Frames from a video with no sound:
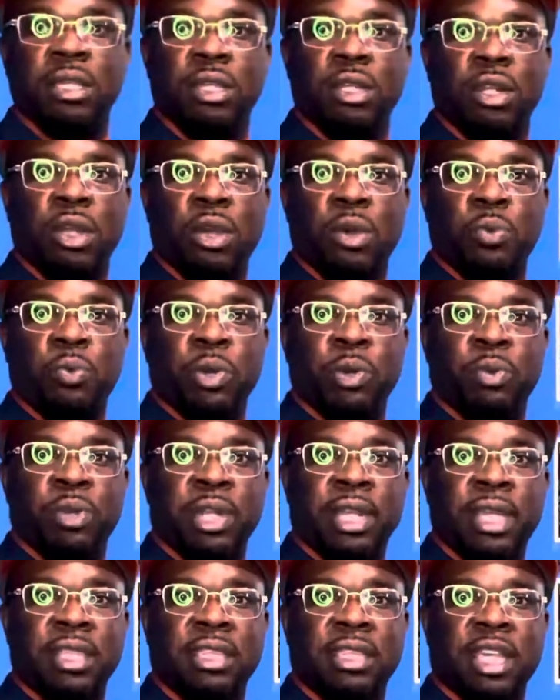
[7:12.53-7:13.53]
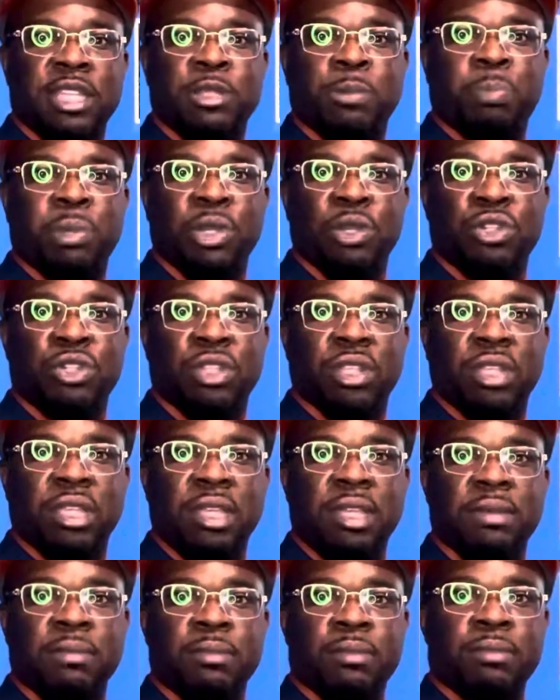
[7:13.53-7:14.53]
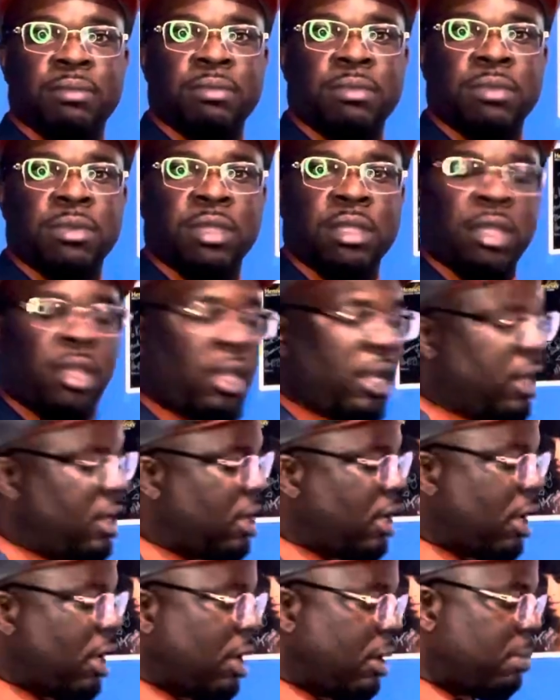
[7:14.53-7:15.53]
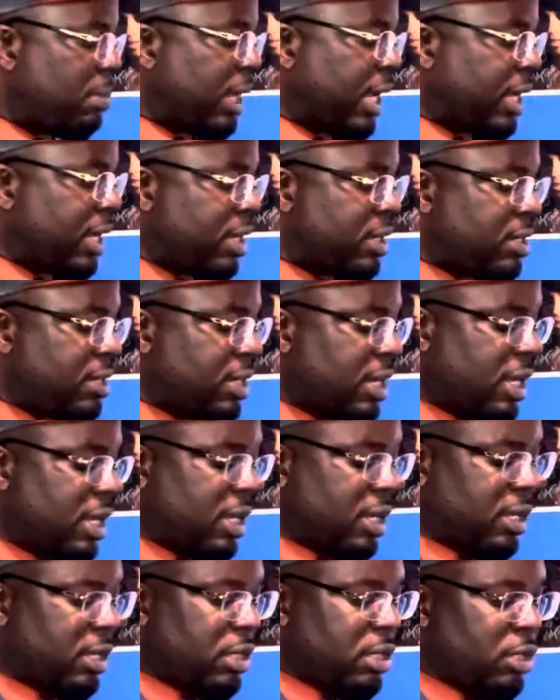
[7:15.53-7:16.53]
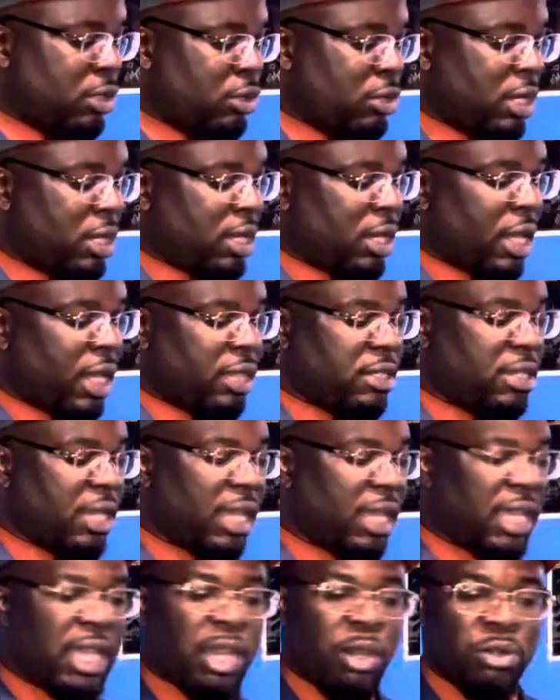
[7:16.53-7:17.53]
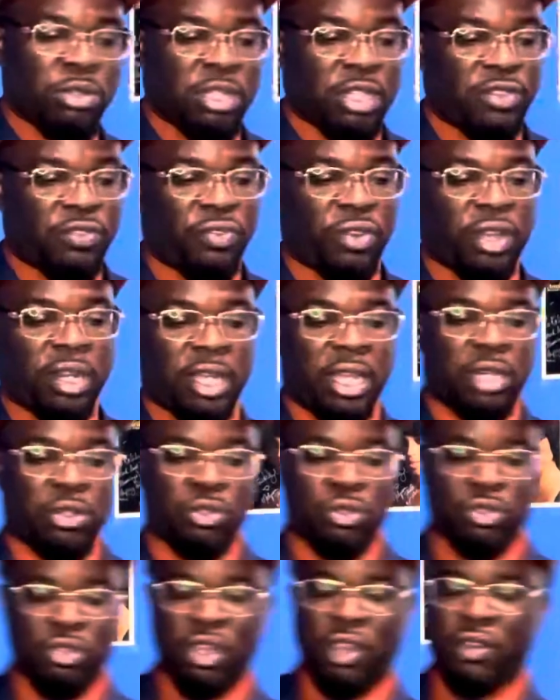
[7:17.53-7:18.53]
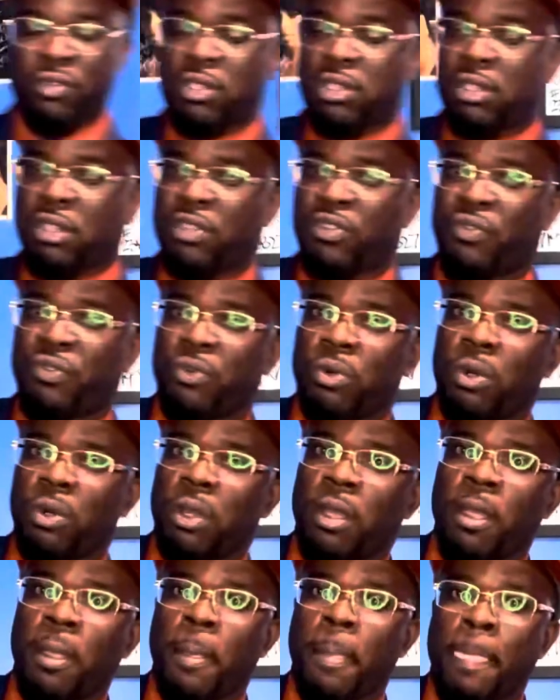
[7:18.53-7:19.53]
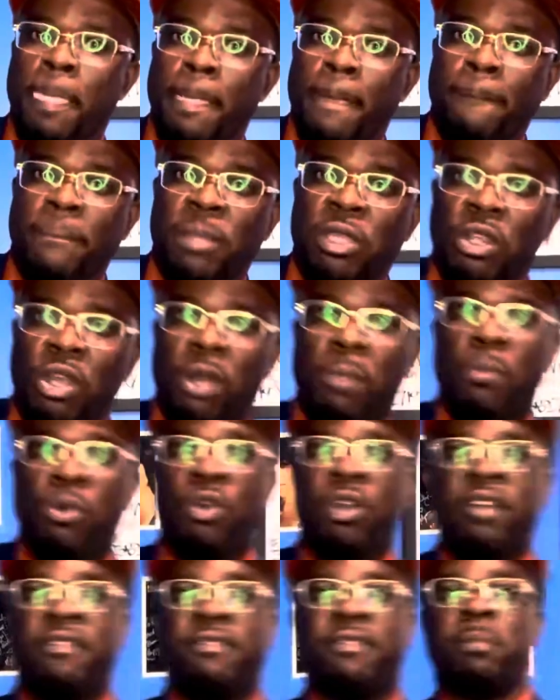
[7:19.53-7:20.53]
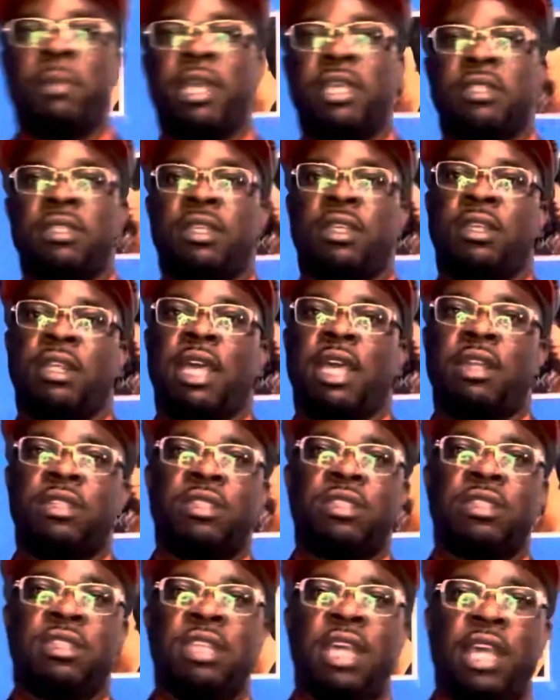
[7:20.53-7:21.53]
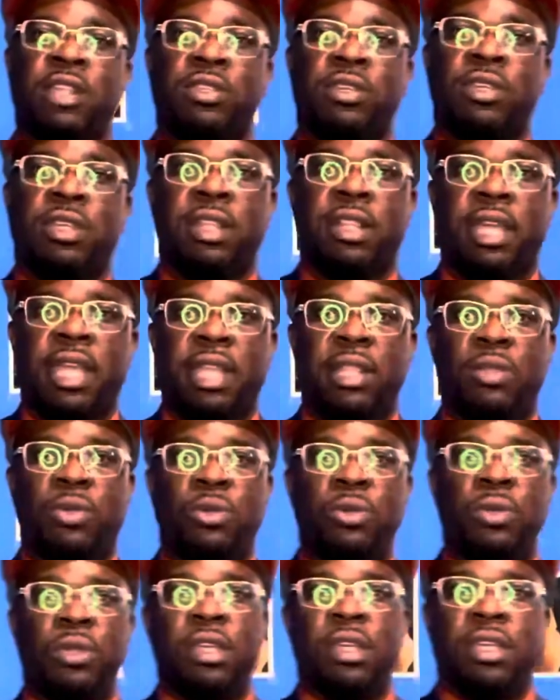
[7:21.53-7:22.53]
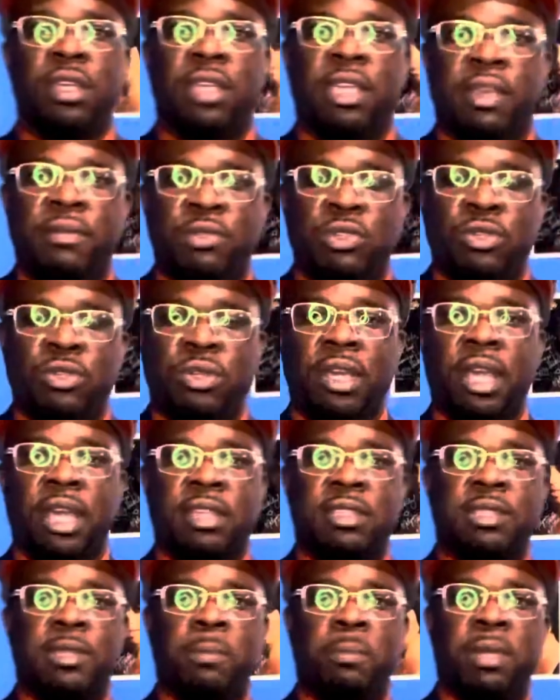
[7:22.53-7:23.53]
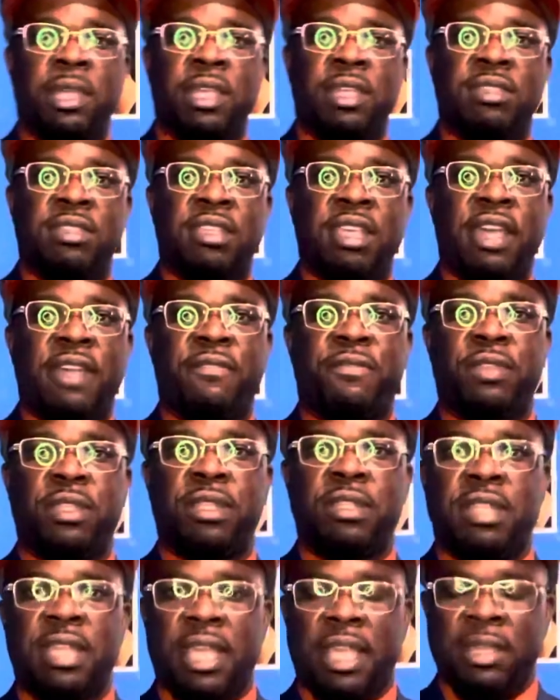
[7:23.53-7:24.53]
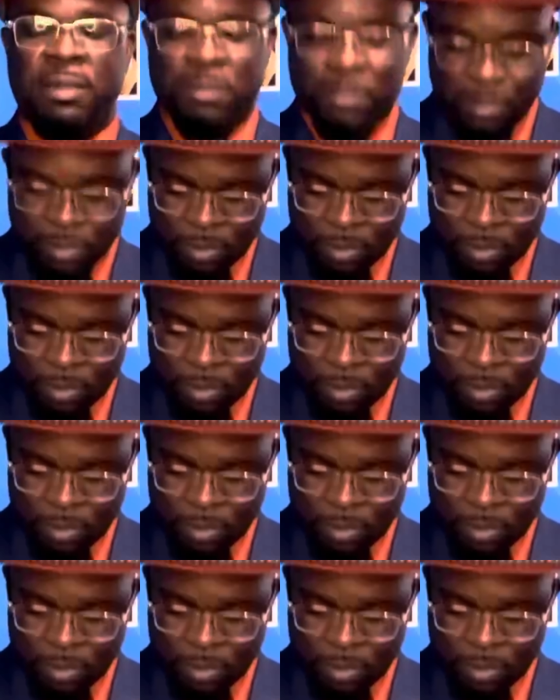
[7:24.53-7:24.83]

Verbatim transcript: You know, we relate that spiritually. And um, like I said, you can contact Heritage Financial Services for, you know, more information. Now this is Dr. Kalilu giving you guys some insight for the day.